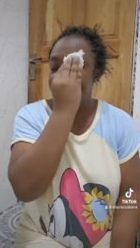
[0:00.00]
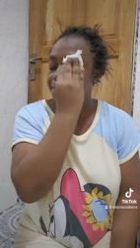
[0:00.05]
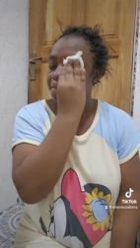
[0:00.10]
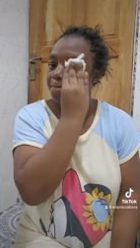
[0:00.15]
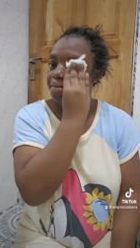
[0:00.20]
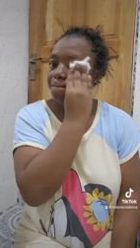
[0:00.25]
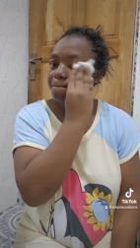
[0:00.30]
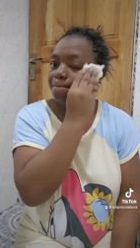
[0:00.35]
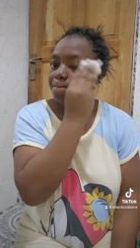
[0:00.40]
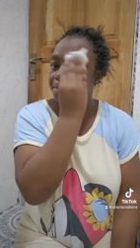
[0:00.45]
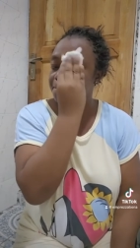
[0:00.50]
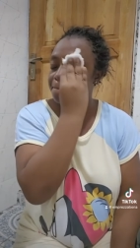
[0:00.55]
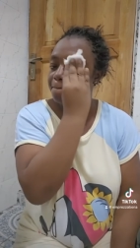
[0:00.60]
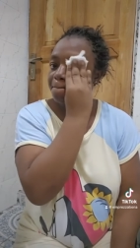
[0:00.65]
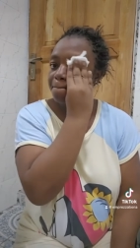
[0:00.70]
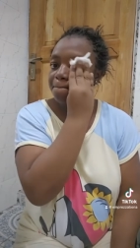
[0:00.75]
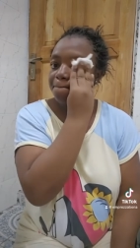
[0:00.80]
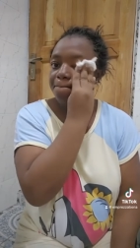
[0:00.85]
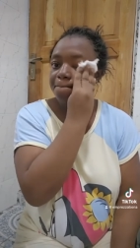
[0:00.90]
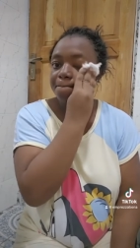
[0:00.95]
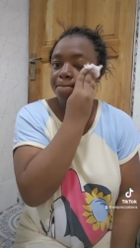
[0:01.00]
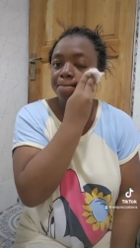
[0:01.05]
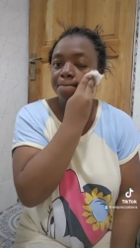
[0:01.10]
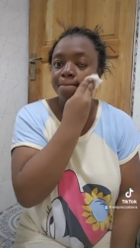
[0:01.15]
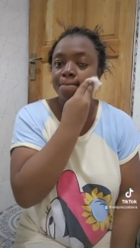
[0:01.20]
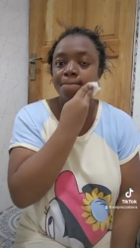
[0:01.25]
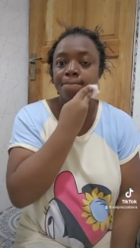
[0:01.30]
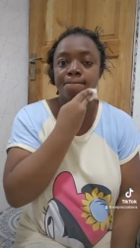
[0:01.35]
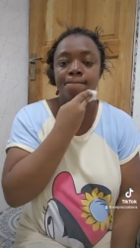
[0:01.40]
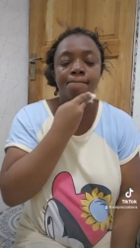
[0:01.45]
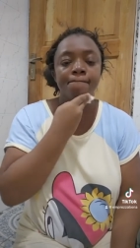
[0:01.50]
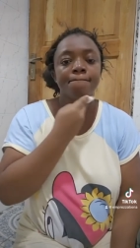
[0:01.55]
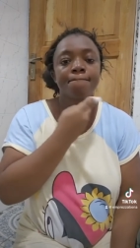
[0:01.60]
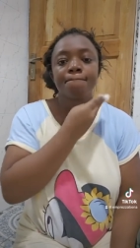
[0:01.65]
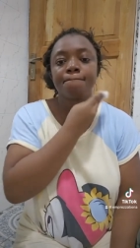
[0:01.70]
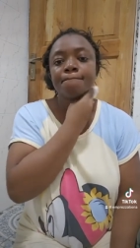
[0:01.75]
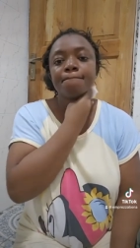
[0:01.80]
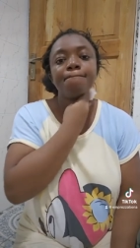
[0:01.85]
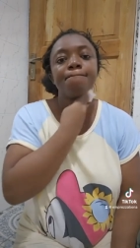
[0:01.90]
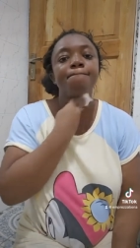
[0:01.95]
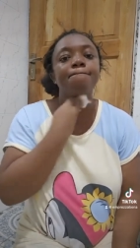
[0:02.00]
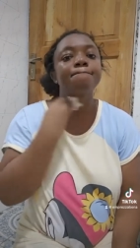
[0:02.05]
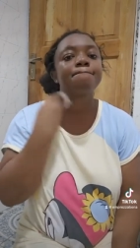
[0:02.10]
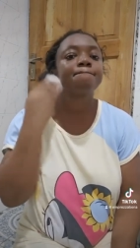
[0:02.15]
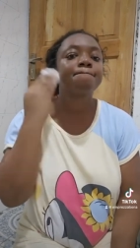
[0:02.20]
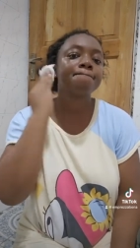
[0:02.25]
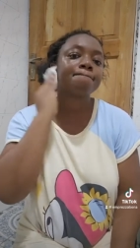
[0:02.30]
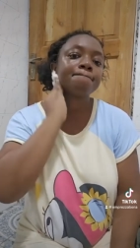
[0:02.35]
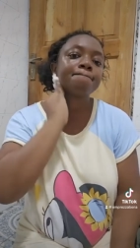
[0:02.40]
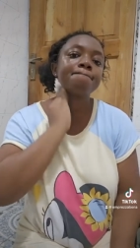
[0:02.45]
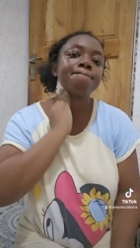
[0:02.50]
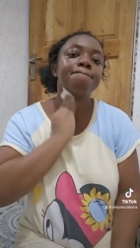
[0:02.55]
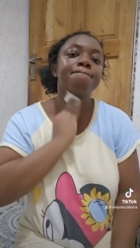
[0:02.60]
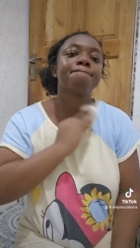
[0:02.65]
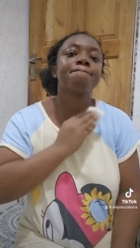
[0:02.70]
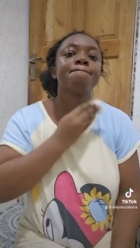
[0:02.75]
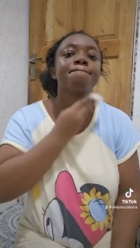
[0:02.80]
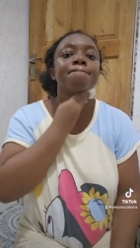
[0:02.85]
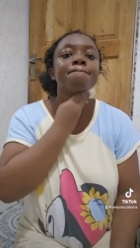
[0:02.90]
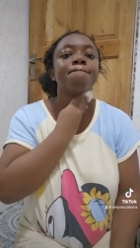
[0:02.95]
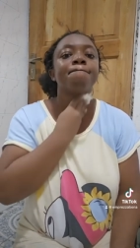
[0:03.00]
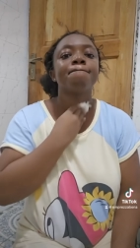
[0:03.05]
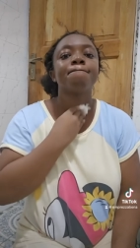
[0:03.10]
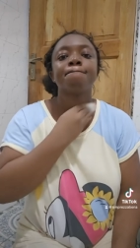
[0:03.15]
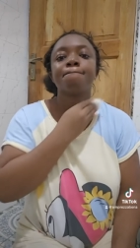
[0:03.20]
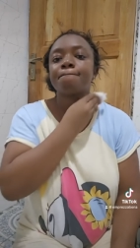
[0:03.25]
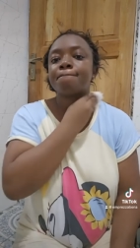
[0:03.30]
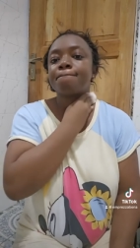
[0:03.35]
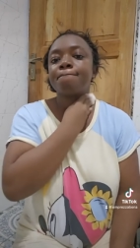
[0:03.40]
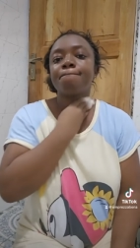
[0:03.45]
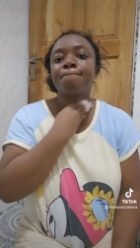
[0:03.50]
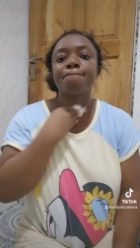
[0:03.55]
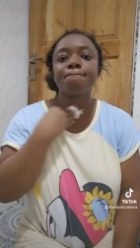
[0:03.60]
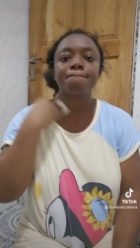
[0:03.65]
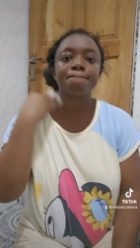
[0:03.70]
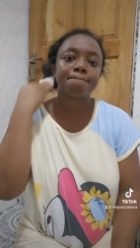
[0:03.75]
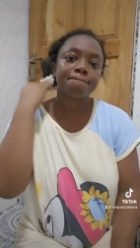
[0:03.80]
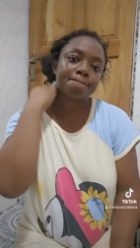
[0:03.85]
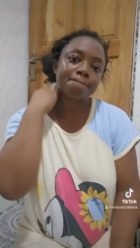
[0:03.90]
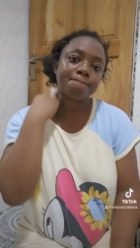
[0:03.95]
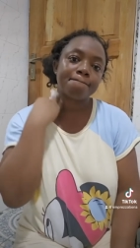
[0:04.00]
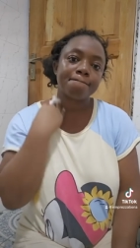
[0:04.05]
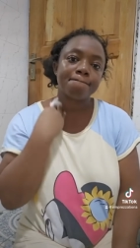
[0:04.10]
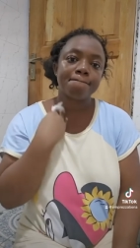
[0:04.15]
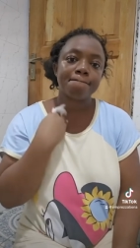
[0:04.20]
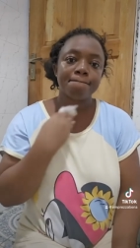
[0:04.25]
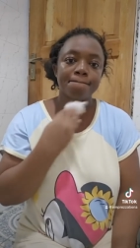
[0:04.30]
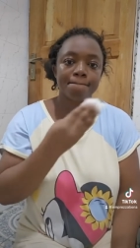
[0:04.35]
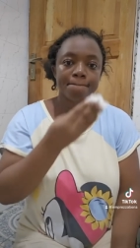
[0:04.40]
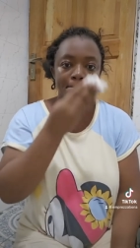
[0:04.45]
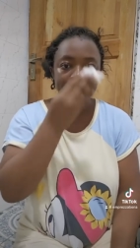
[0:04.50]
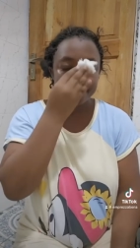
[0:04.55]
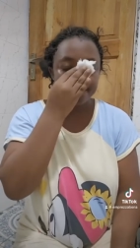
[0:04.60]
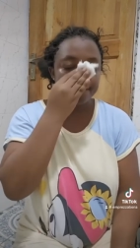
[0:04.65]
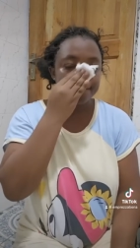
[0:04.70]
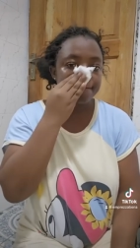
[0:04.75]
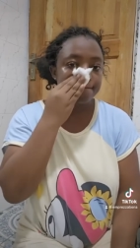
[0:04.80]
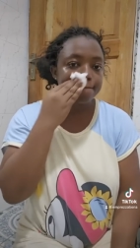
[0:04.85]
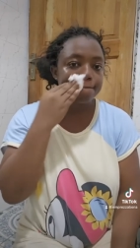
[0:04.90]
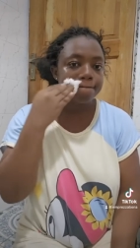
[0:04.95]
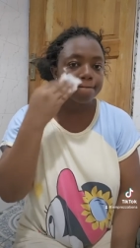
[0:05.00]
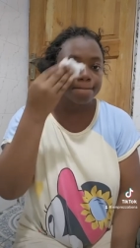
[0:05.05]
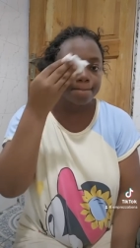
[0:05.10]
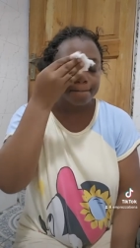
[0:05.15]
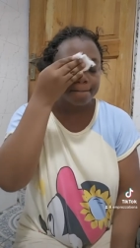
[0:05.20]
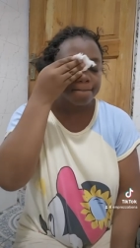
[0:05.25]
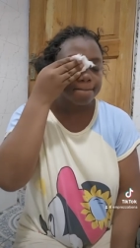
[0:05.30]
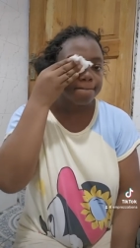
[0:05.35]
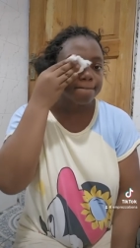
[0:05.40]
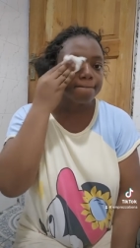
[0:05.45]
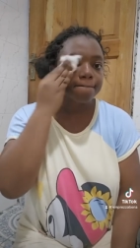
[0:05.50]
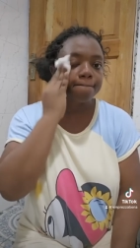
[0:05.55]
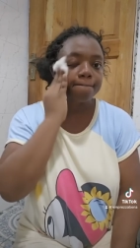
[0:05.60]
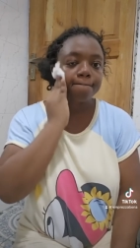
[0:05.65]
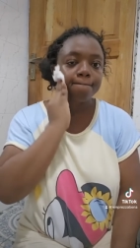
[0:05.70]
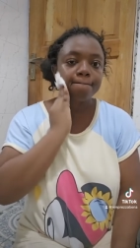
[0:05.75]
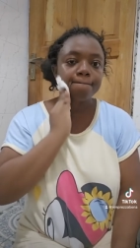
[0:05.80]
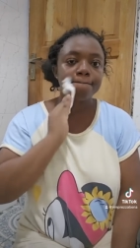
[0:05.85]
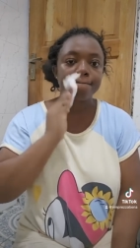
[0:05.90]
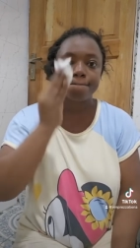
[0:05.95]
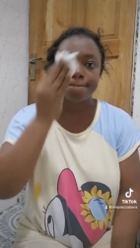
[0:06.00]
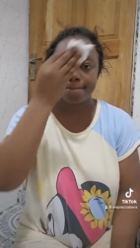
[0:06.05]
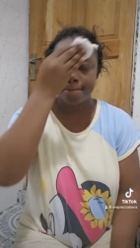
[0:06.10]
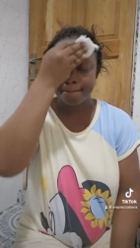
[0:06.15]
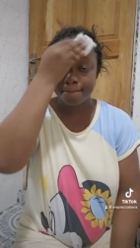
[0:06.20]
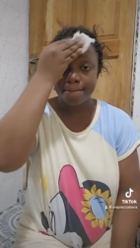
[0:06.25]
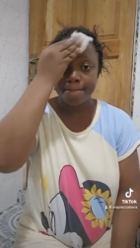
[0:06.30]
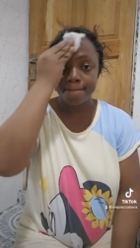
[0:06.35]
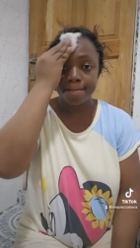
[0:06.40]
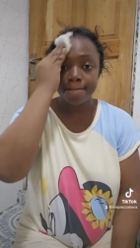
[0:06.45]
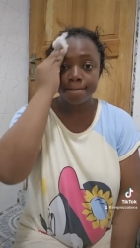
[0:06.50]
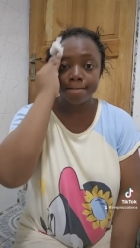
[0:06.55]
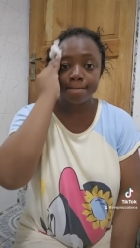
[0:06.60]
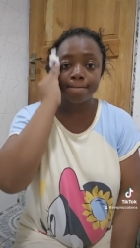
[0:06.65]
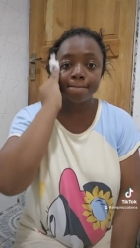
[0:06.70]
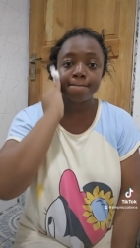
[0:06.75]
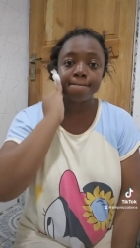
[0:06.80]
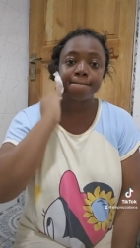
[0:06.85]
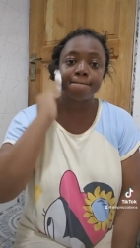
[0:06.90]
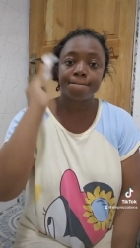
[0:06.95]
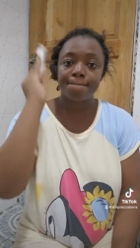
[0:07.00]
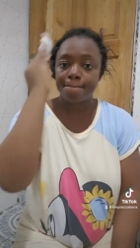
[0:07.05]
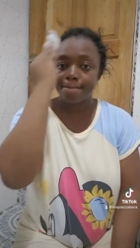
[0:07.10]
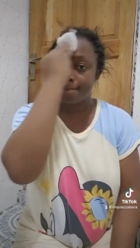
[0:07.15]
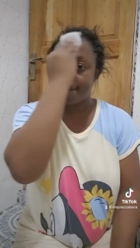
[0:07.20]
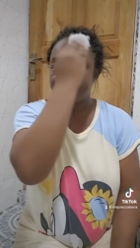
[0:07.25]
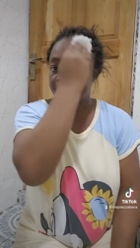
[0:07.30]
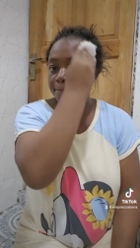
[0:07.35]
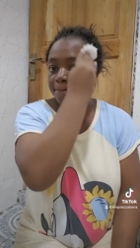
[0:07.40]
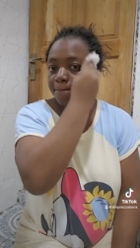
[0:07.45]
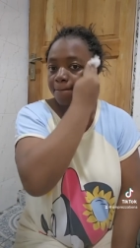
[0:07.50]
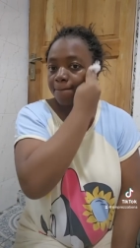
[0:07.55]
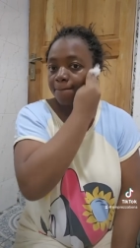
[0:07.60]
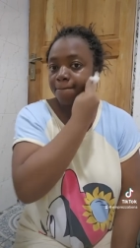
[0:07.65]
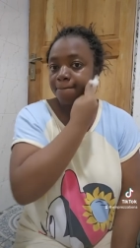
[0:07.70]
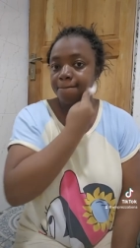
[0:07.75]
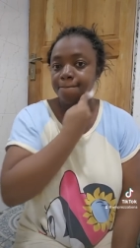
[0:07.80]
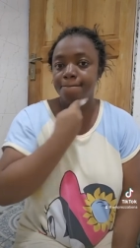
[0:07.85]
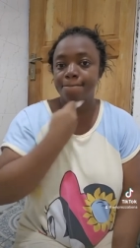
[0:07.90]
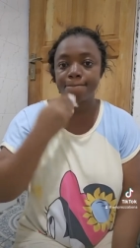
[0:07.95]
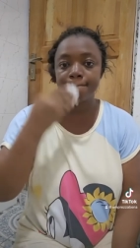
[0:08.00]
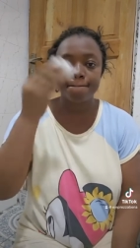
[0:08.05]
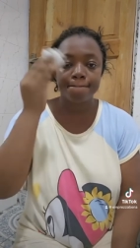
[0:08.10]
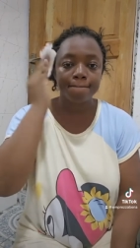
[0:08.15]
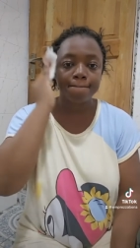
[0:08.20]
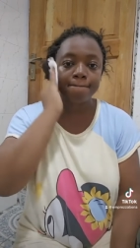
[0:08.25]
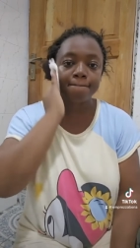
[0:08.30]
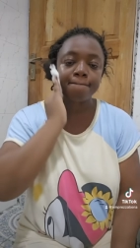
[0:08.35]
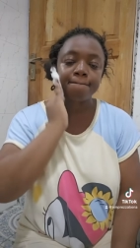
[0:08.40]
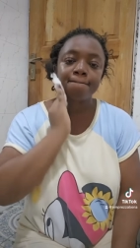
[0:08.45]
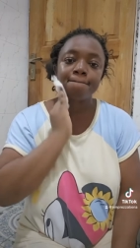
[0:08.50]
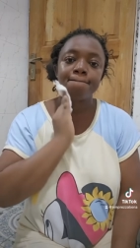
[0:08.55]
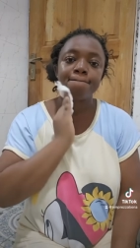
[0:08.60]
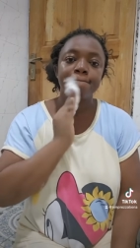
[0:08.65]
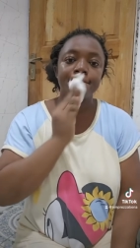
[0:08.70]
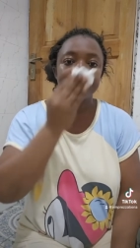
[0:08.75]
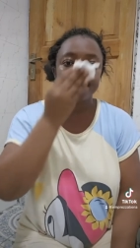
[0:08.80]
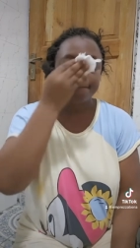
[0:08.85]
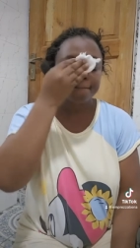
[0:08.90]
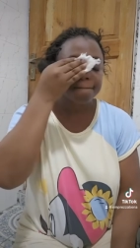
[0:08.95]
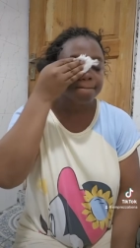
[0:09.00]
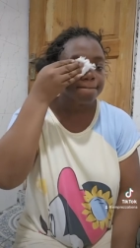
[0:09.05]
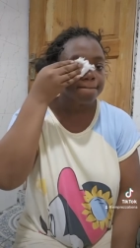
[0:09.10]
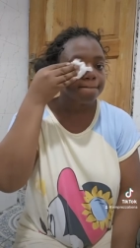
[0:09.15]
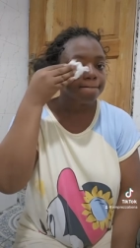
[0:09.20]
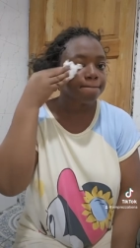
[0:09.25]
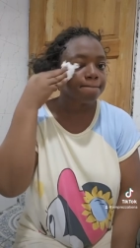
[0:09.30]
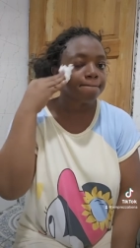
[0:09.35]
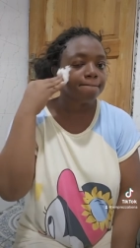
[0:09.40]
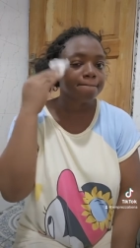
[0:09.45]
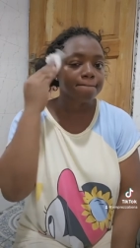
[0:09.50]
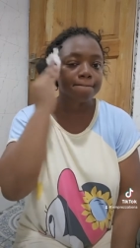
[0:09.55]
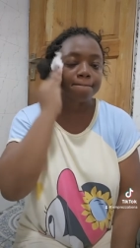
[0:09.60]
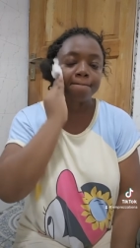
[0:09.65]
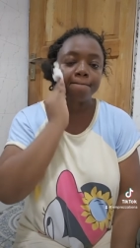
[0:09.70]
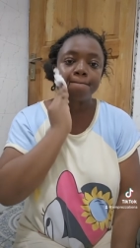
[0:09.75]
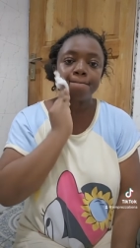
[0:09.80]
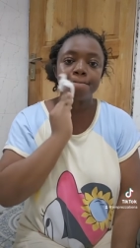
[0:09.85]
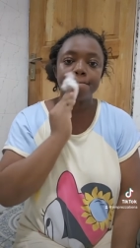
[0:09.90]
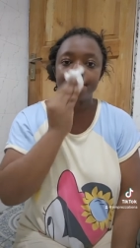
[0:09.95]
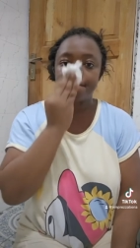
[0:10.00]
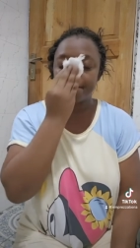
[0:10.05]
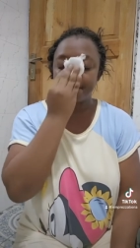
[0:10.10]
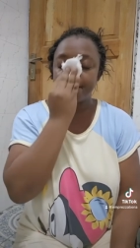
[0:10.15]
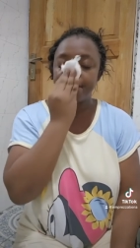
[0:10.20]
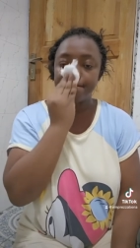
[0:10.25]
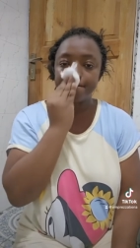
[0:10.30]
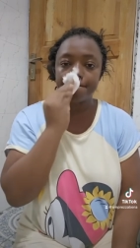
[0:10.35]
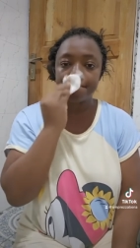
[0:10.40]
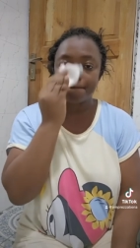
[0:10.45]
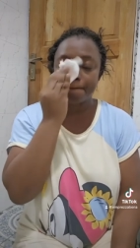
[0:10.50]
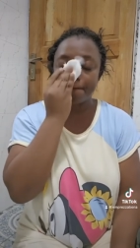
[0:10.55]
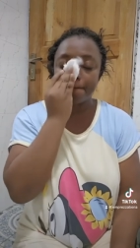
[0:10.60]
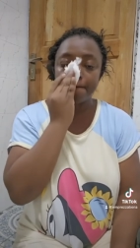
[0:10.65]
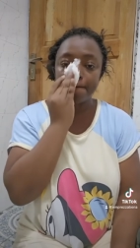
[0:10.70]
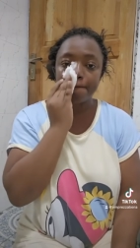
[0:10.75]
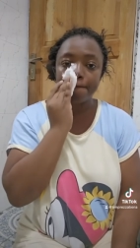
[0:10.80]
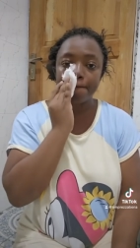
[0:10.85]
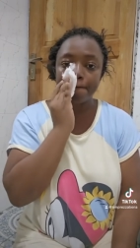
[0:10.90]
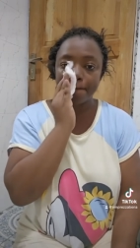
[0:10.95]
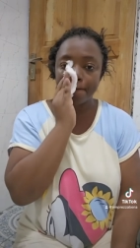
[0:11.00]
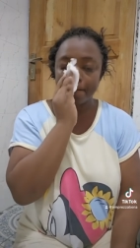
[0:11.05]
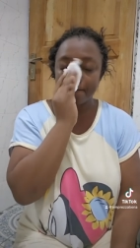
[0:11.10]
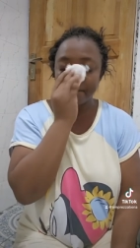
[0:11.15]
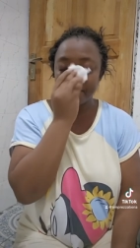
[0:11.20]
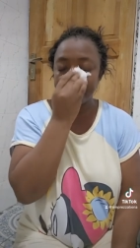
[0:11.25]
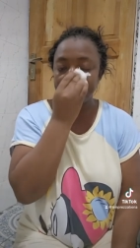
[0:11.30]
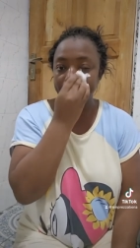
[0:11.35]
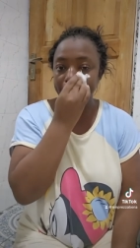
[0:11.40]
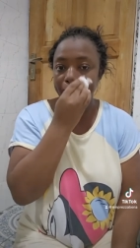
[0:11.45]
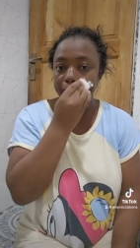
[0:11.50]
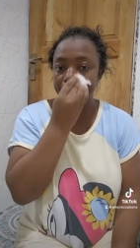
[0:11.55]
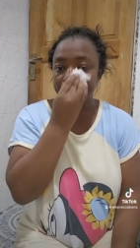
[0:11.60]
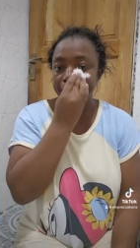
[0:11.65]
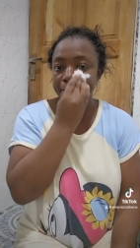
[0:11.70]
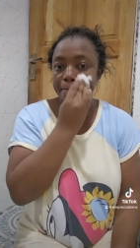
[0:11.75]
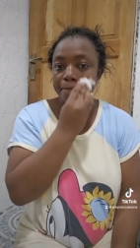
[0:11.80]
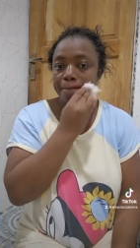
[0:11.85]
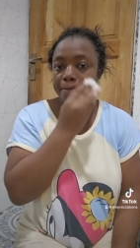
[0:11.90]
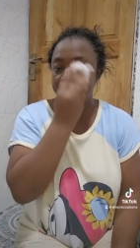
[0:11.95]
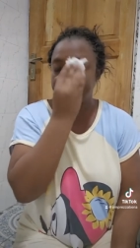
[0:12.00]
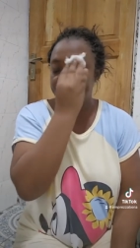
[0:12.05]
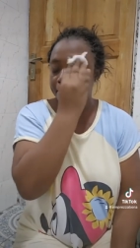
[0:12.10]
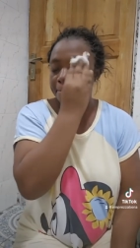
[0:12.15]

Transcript: applications I'm going to do. And again, I go to my neck just out of habit. Right now, when I want to be fancy,